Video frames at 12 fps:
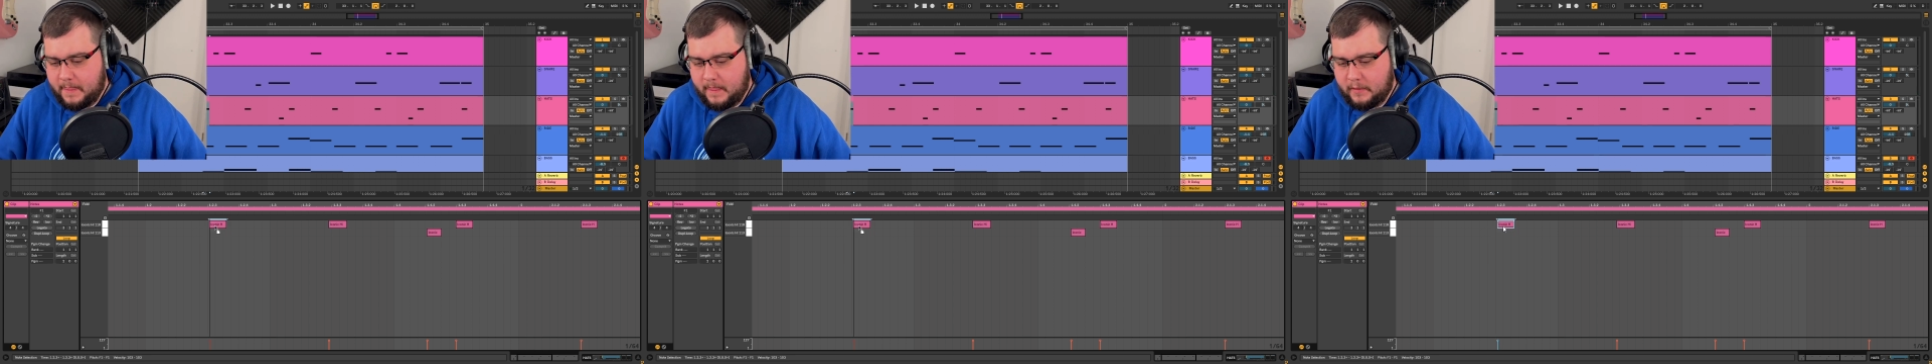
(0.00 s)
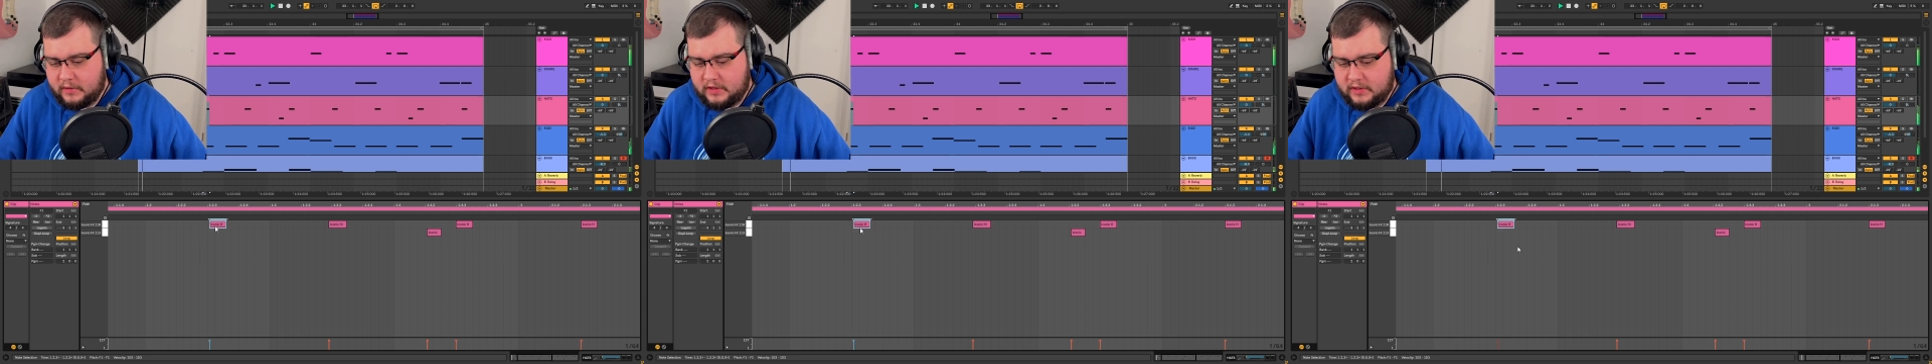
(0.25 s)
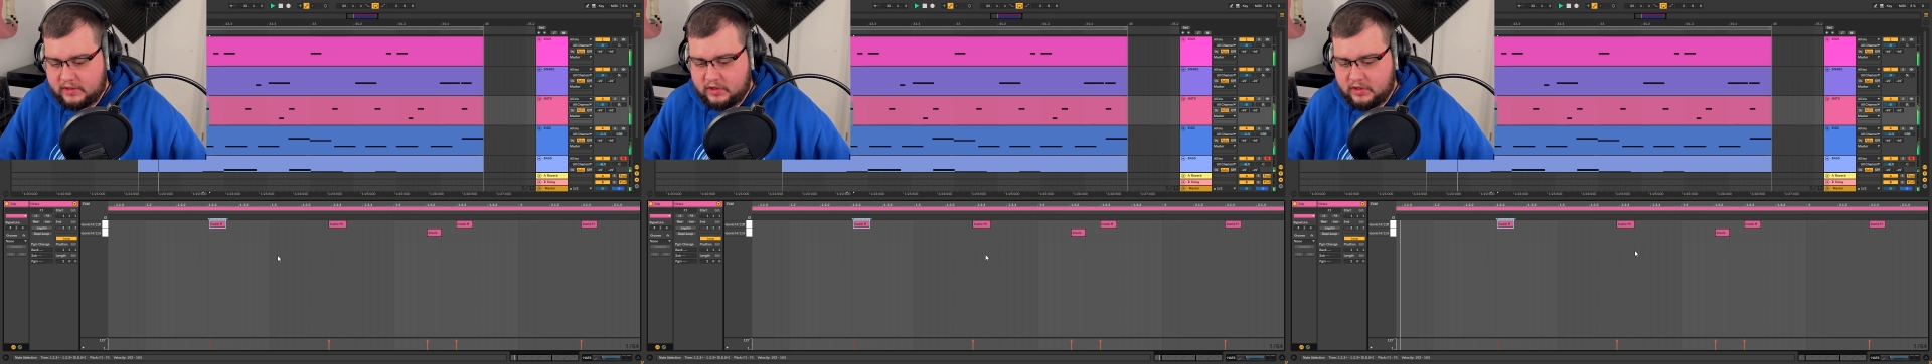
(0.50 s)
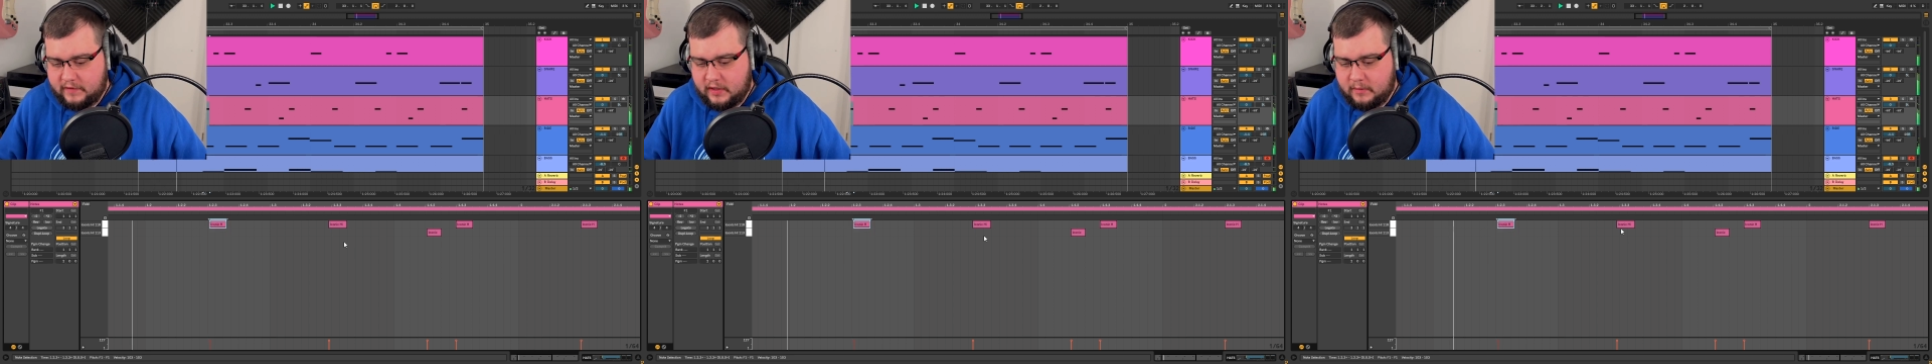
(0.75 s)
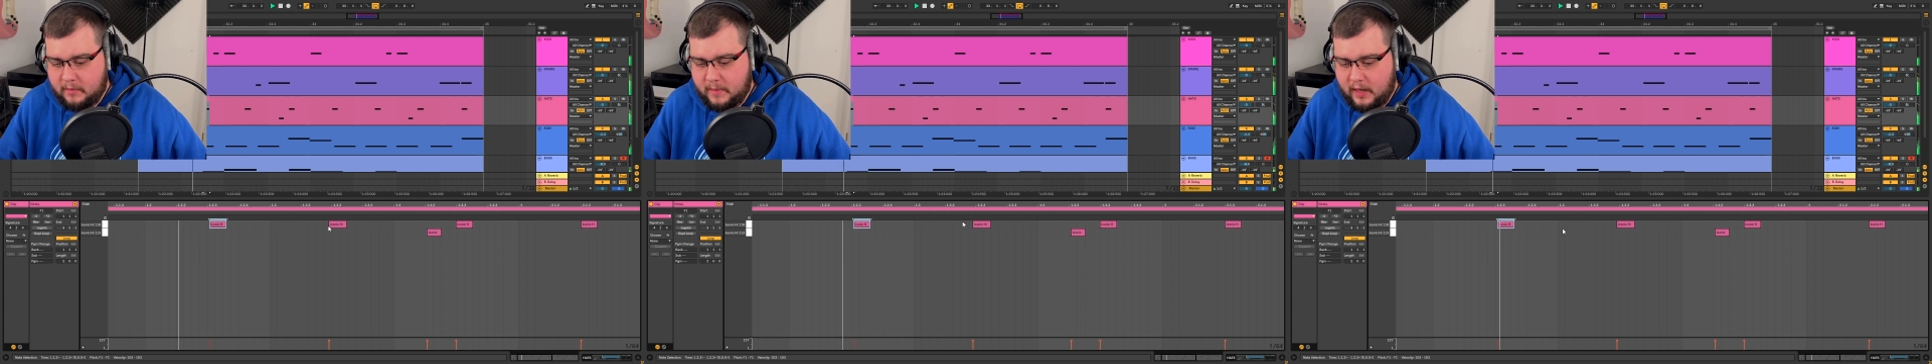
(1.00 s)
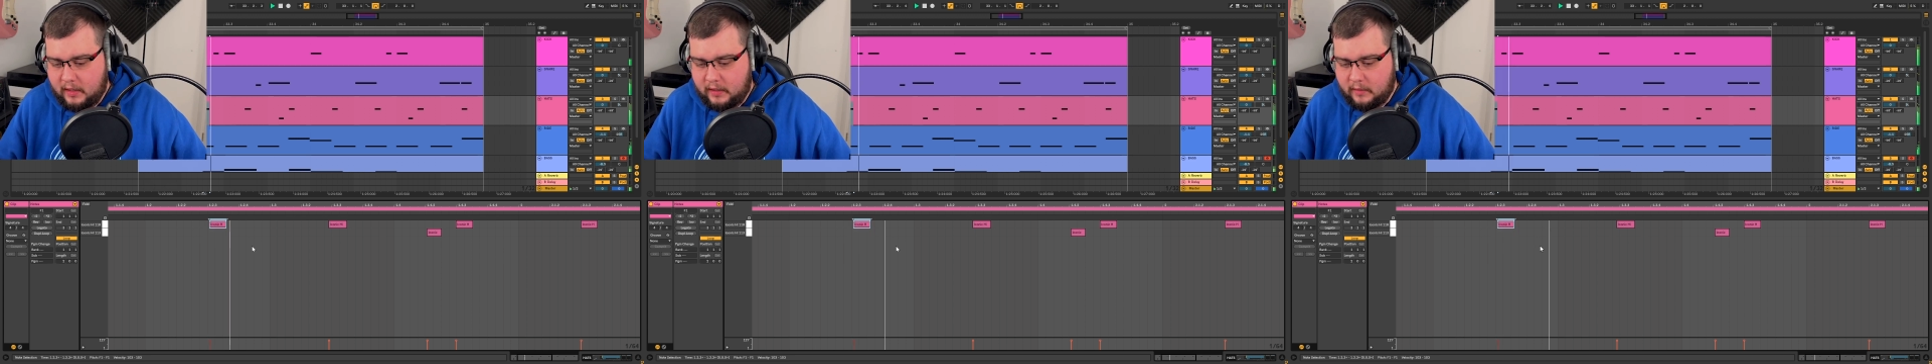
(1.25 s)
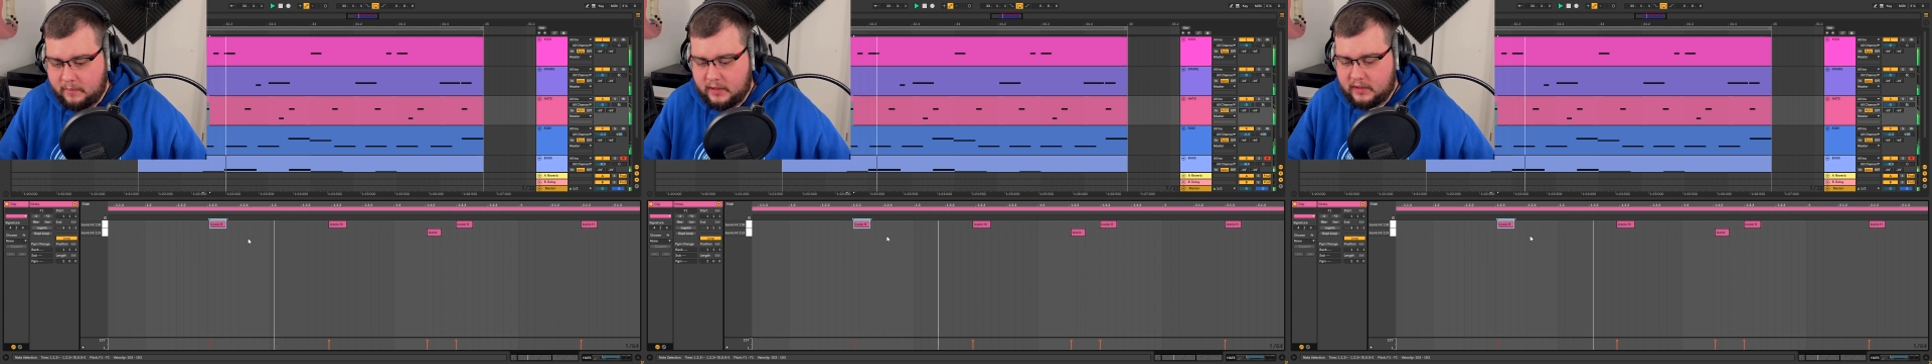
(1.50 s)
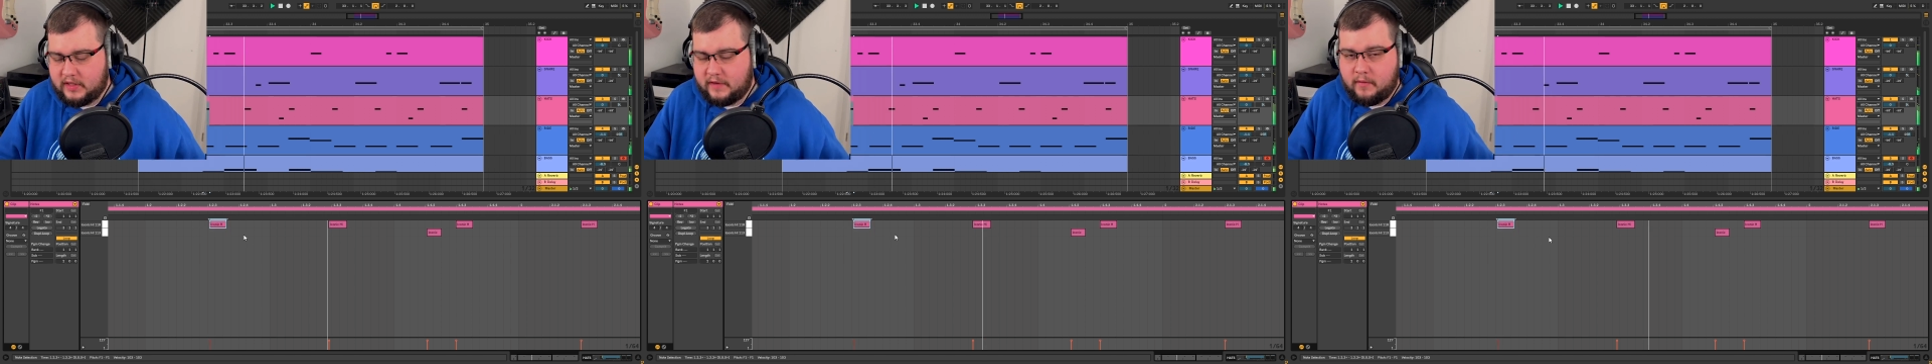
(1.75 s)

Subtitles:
which has shifted them about a little bit. It's given